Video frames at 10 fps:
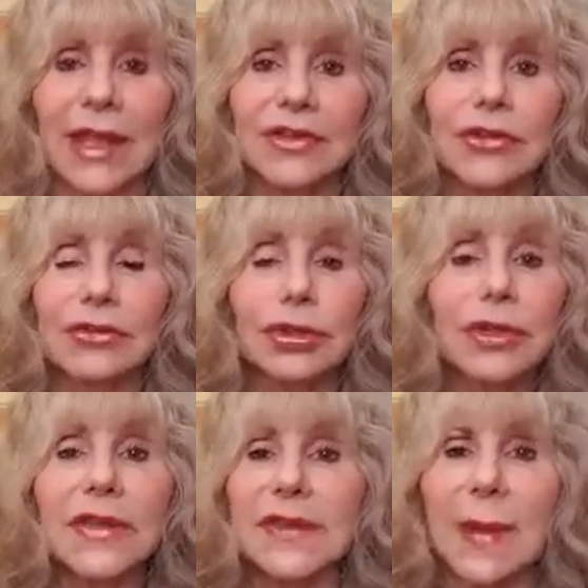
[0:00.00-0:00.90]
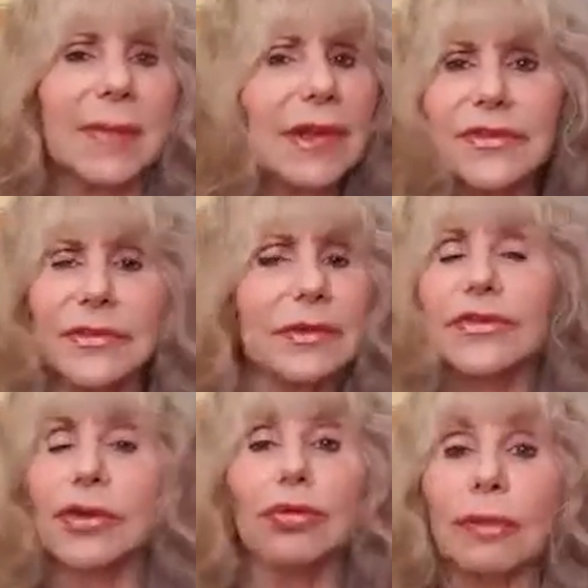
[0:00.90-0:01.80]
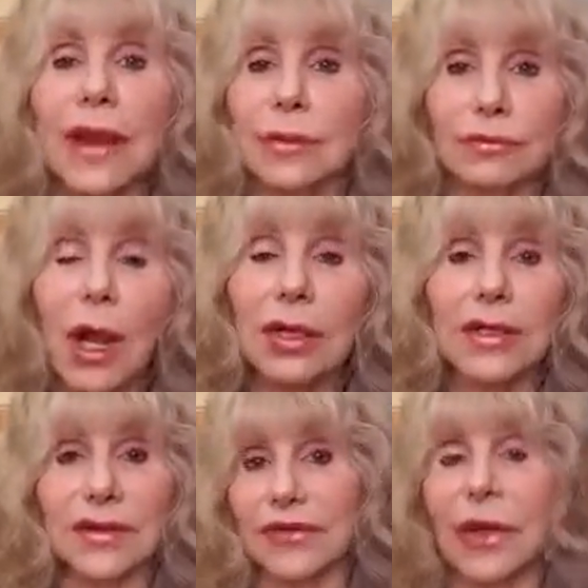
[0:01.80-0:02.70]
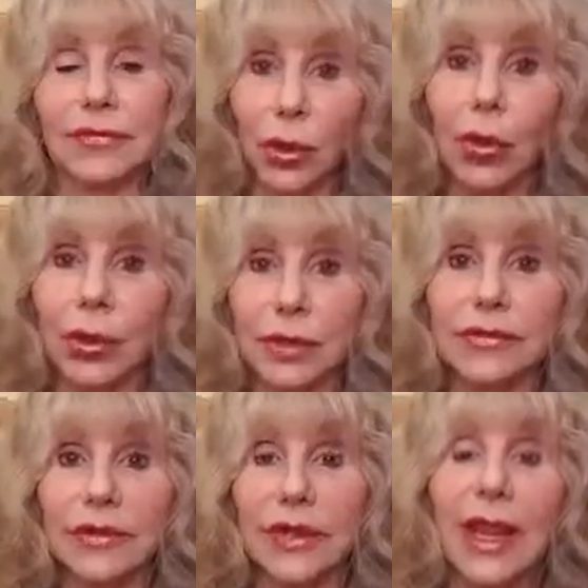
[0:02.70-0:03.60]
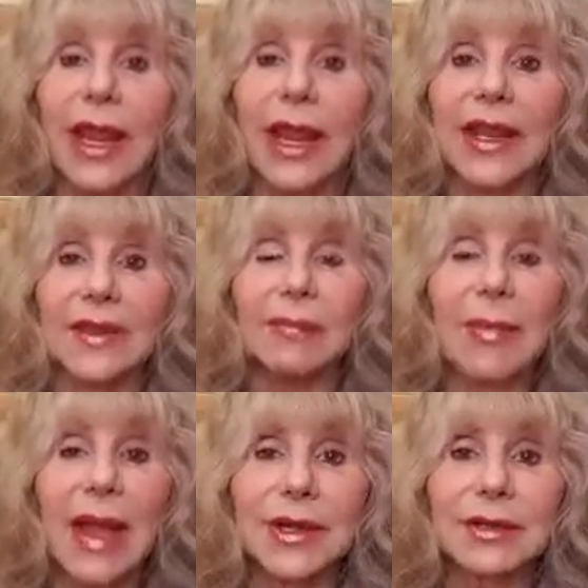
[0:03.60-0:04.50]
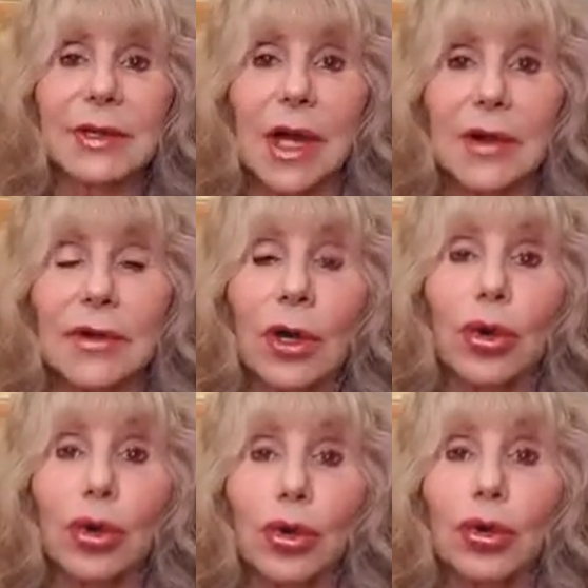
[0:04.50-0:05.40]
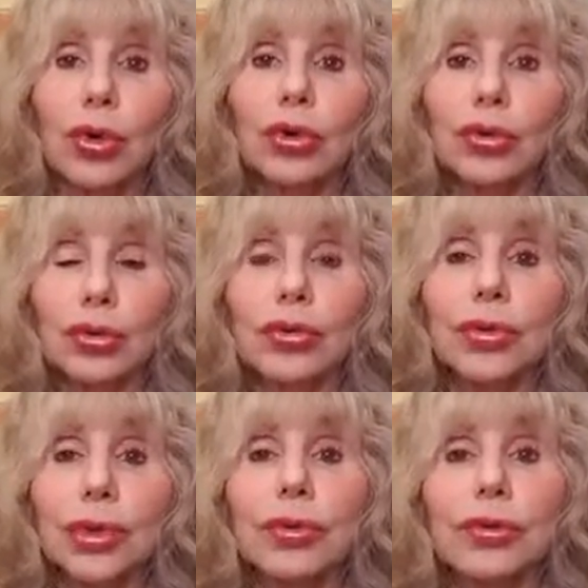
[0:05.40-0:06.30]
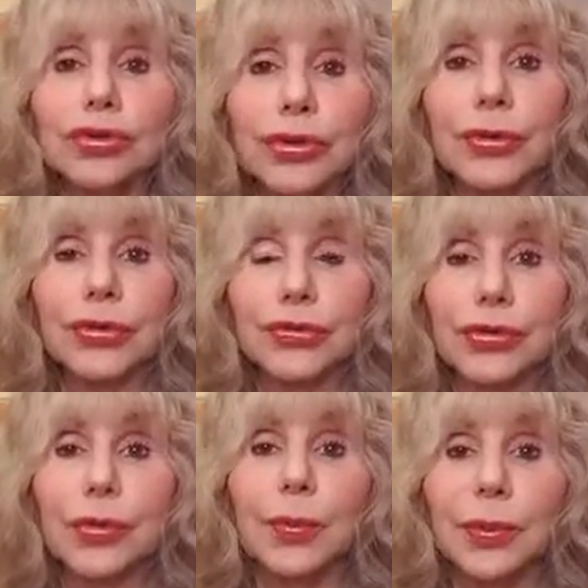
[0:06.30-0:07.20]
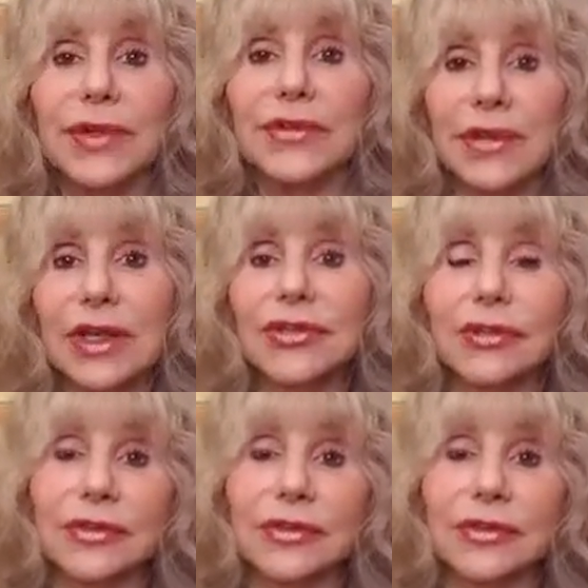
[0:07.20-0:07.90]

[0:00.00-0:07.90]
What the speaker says: And just look at that, because there is no right or wrong to this, of course. It's a matter of, who do you choose to present